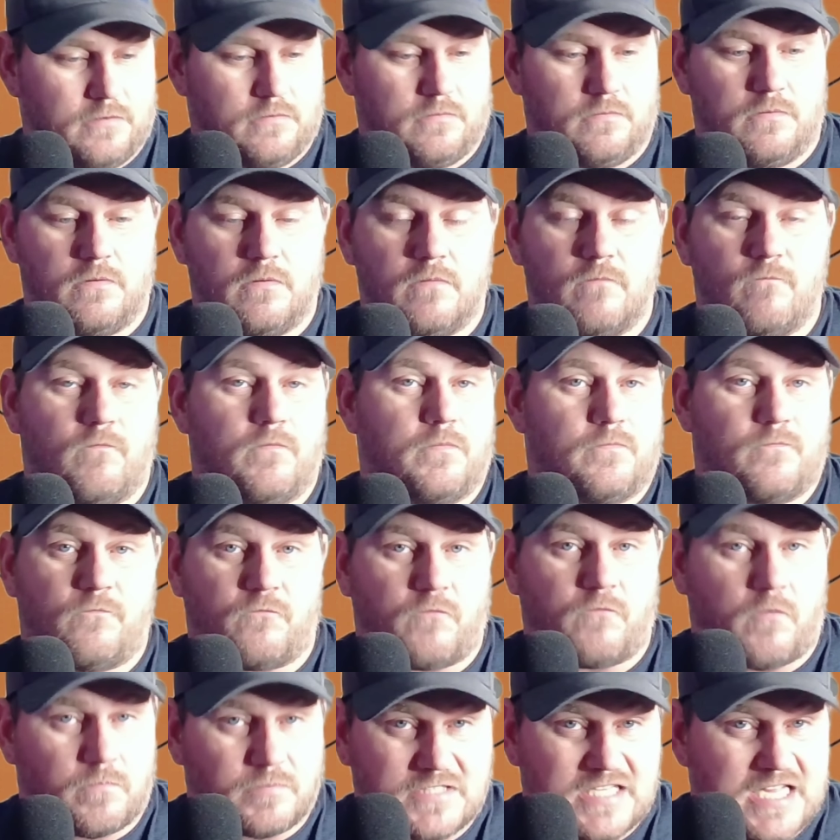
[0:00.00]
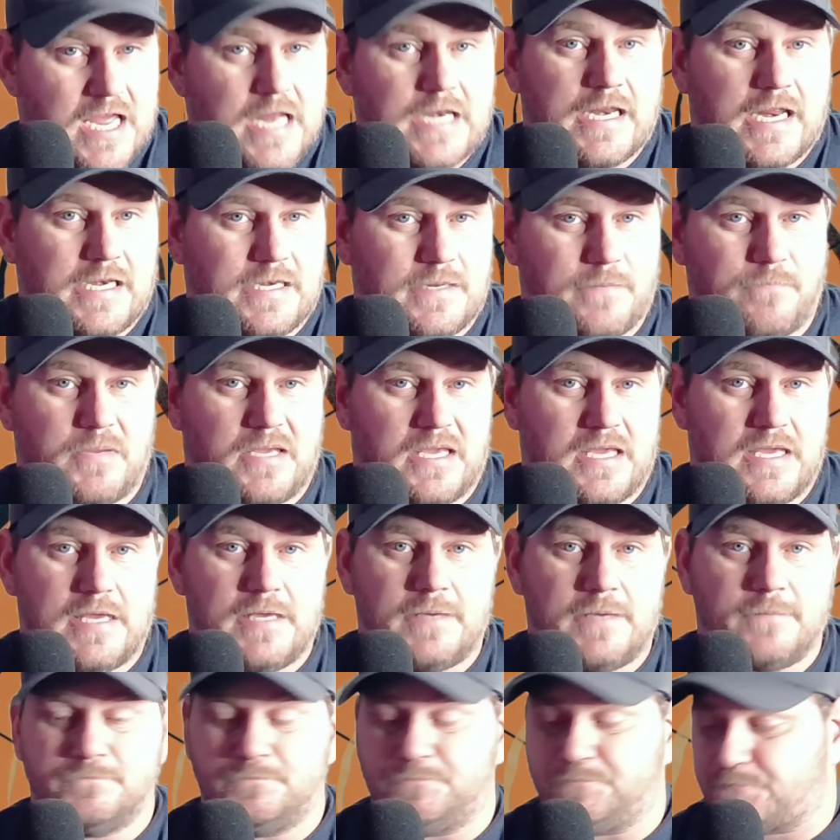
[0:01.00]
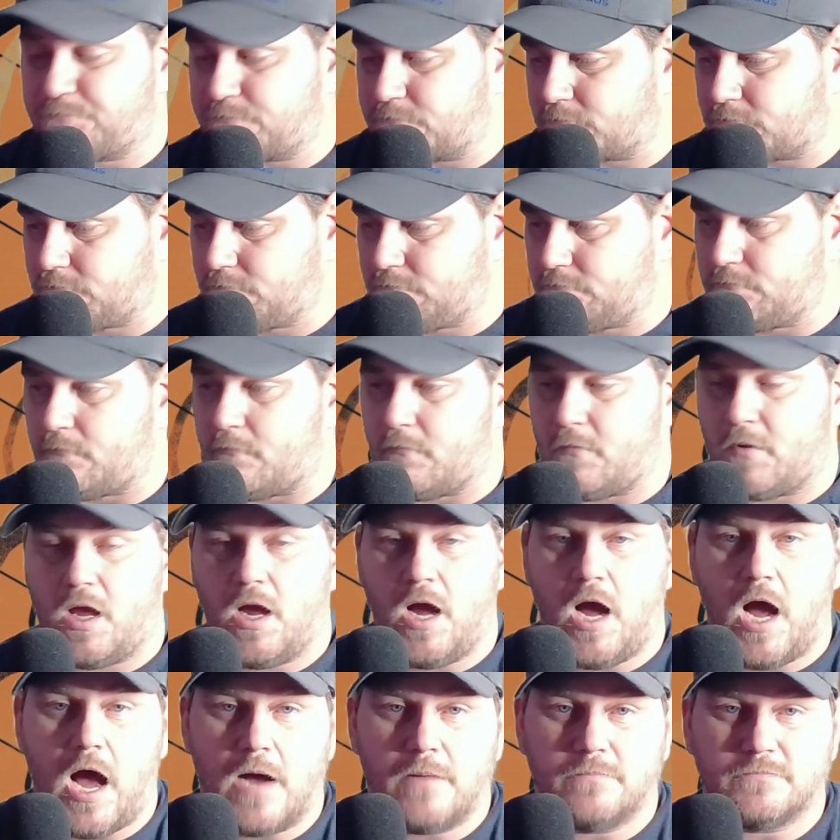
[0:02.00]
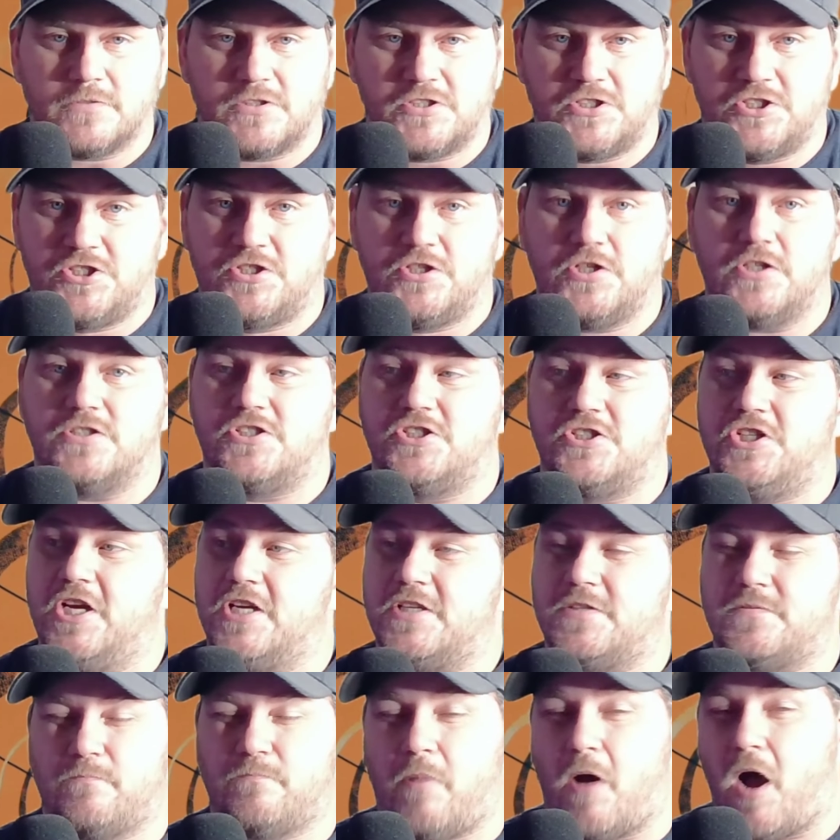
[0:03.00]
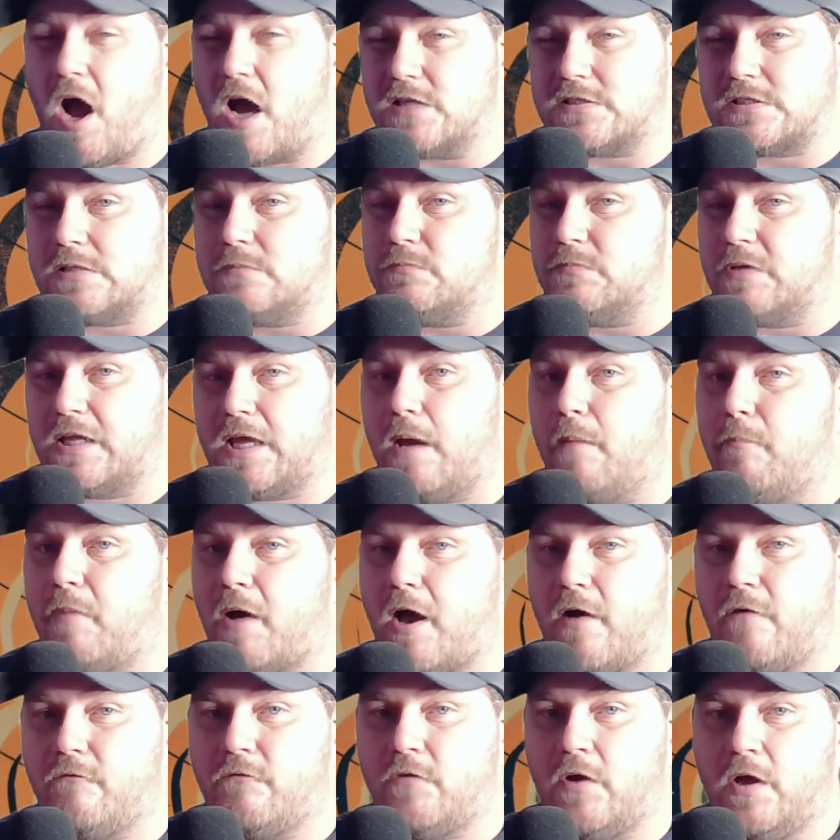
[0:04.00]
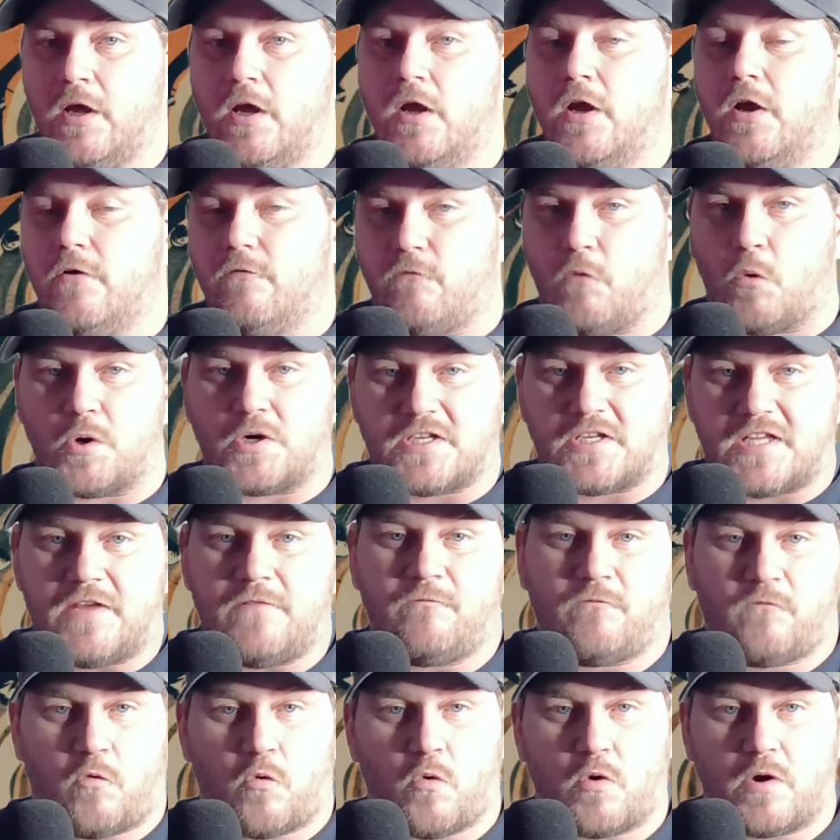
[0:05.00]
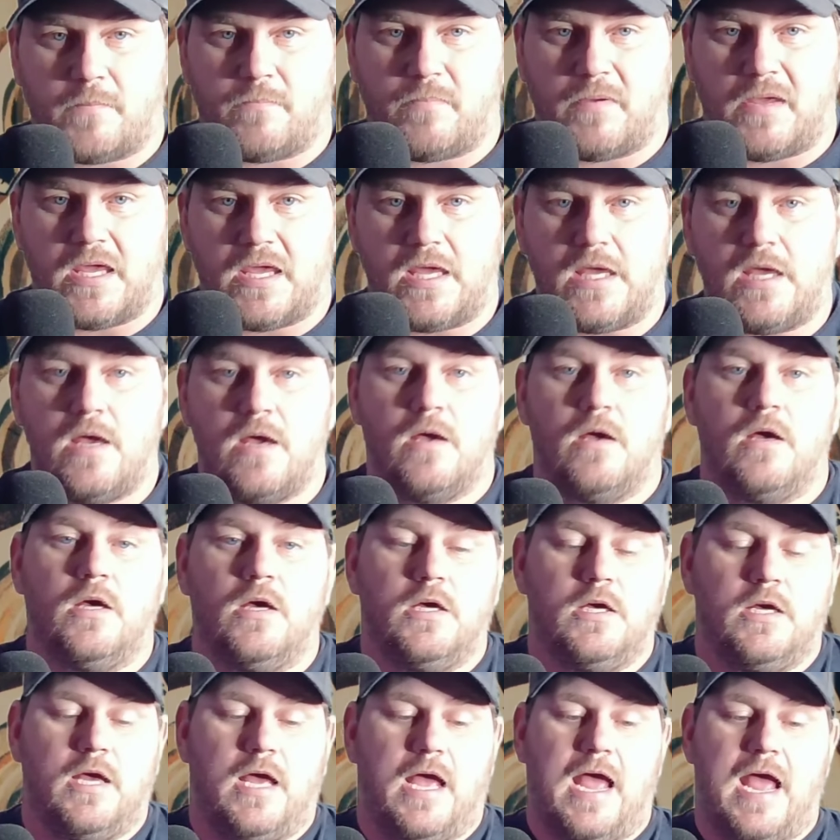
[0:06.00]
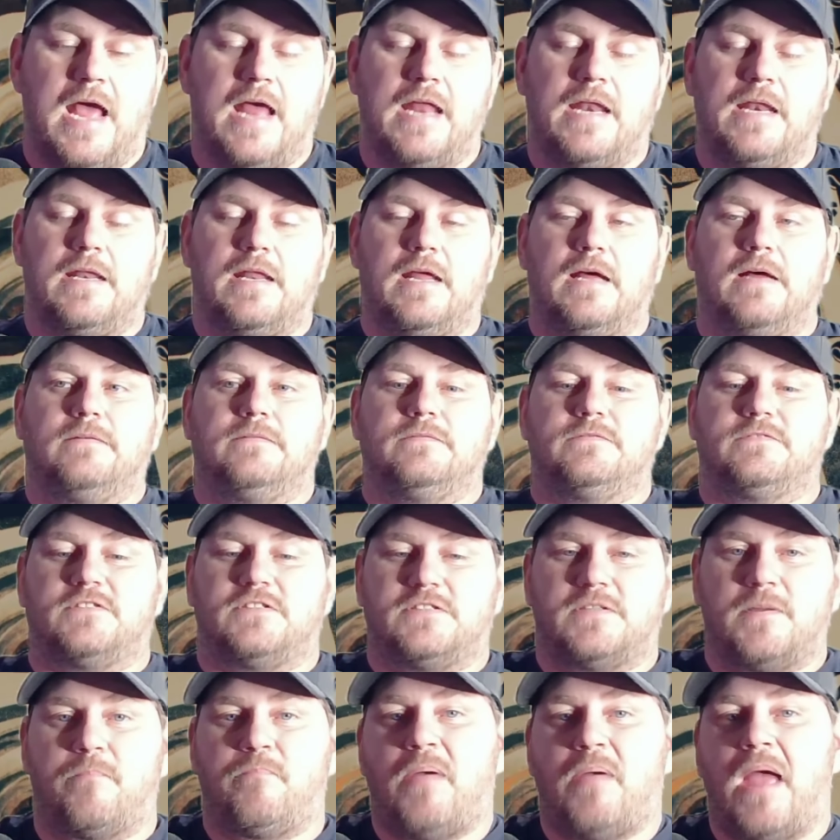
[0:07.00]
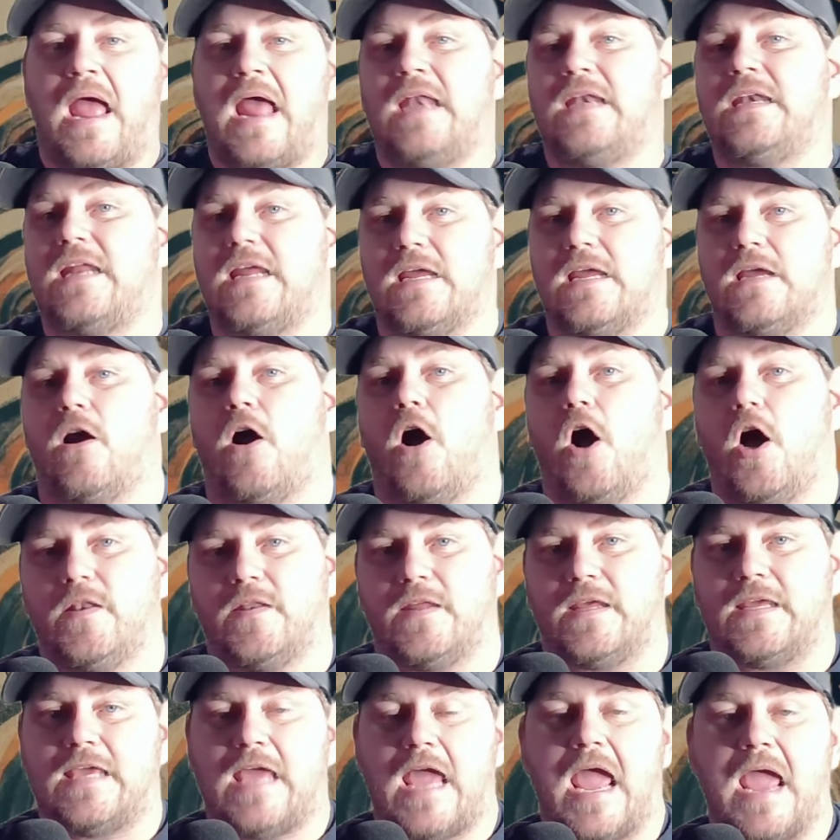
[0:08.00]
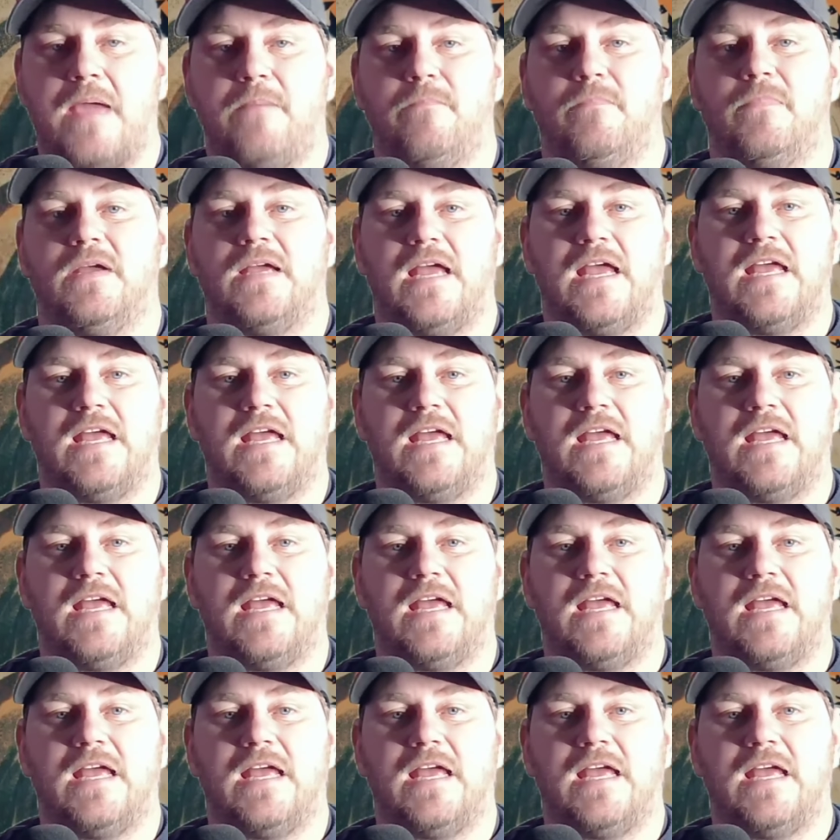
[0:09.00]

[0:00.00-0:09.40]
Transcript: from 1080p um, to just possibly above 1440p, depending on the game